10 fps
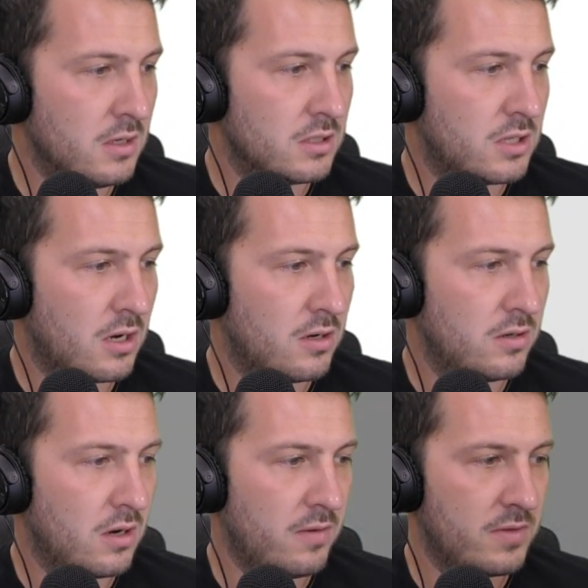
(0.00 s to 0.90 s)
So
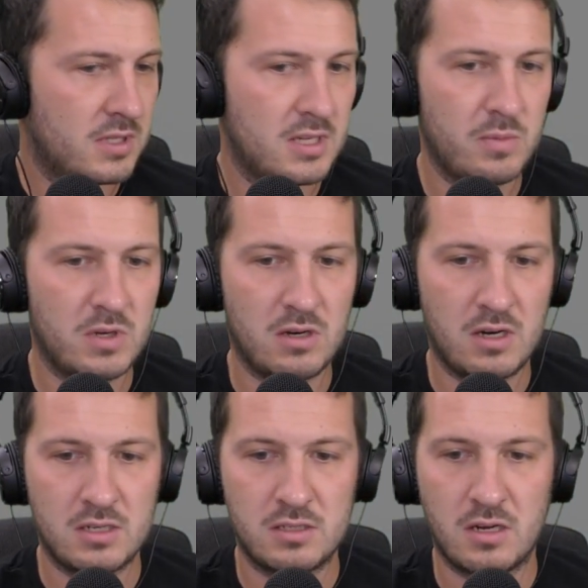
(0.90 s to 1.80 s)
over the summer,
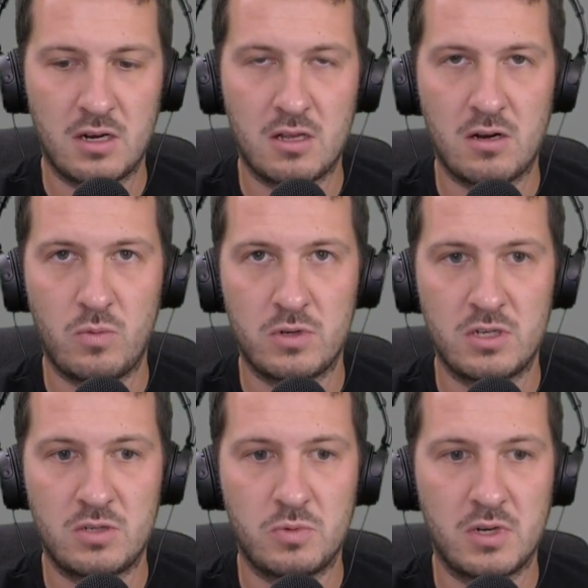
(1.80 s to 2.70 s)
I decided that I
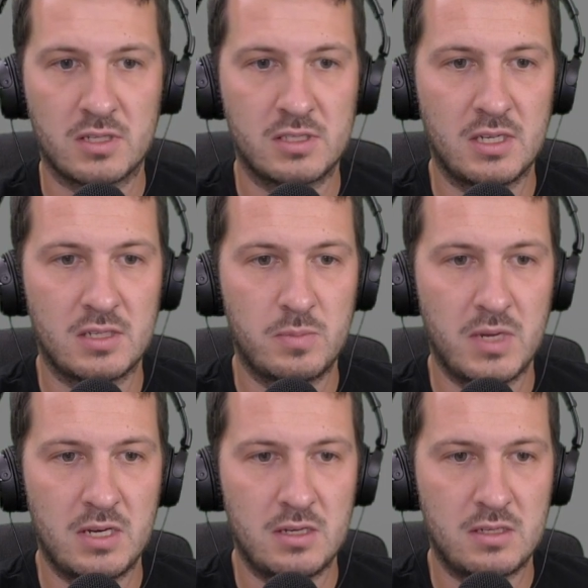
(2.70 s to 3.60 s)
wanted to work six
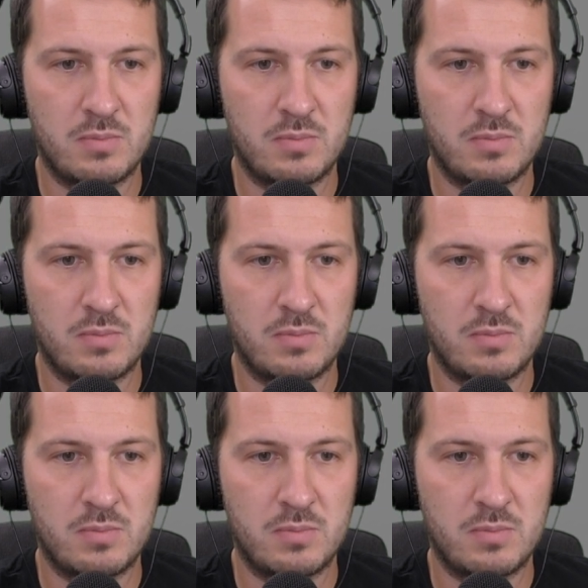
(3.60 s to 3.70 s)
meters,